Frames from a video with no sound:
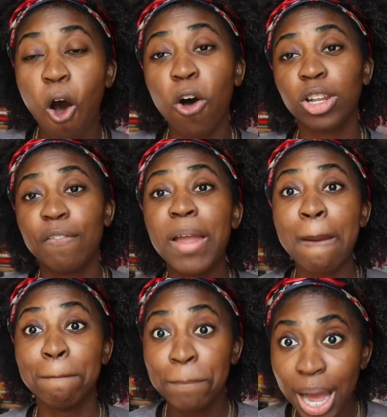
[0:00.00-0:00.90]
all of
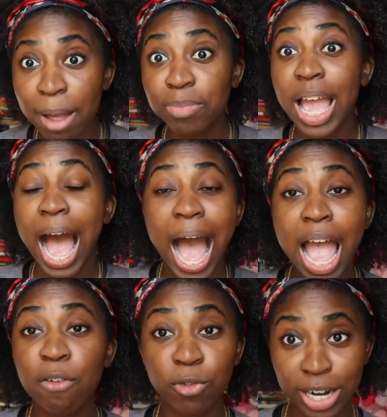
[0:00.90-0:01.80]
it, but
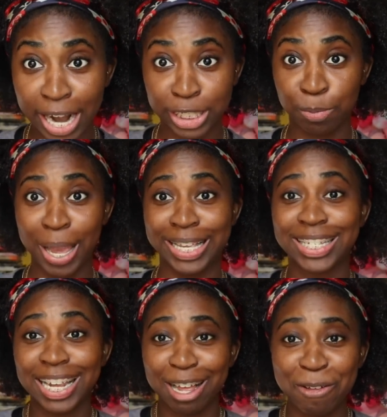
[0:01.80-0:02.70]
I have run out of
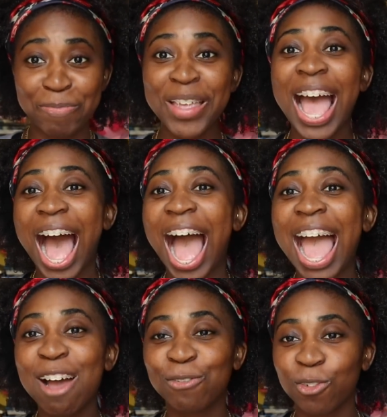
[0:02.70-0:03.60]
space.
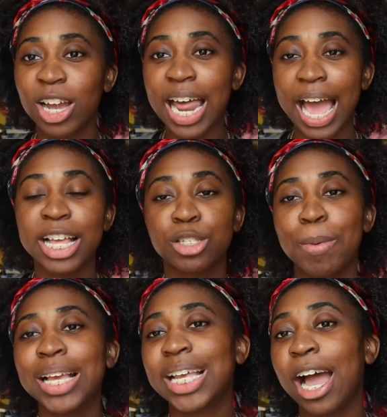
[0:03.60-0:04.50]
I have run out of
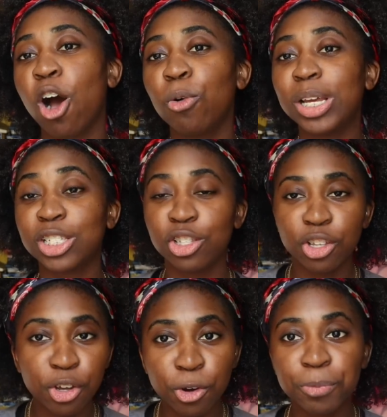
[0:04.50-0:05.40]
space. I always
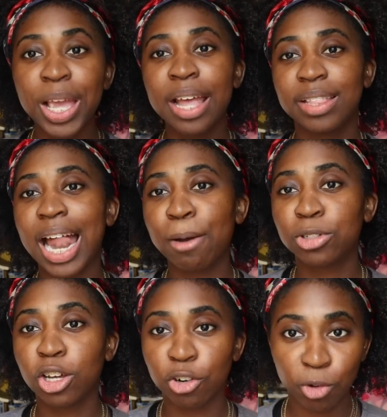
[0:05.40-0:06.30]
knew that I
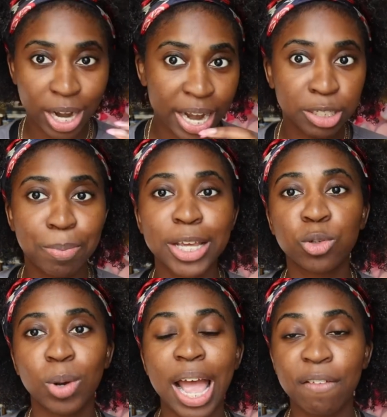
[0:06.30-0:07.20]
was gonna run out of
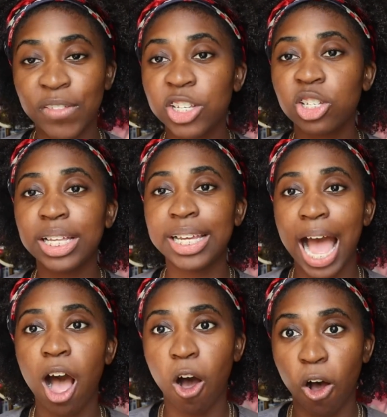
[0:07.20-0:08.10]
space when I eventually
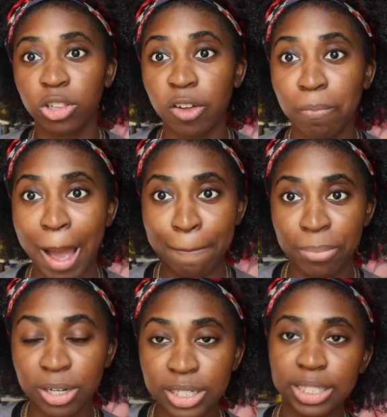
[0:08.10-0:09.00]
got all of my
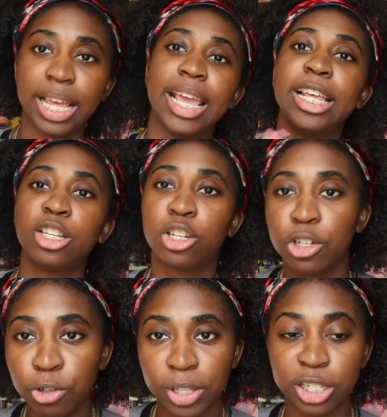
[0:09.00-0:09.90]
books
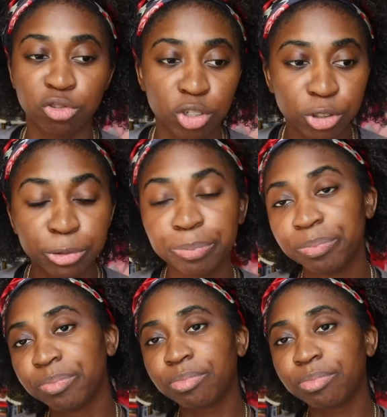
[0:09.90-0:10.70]
into this room.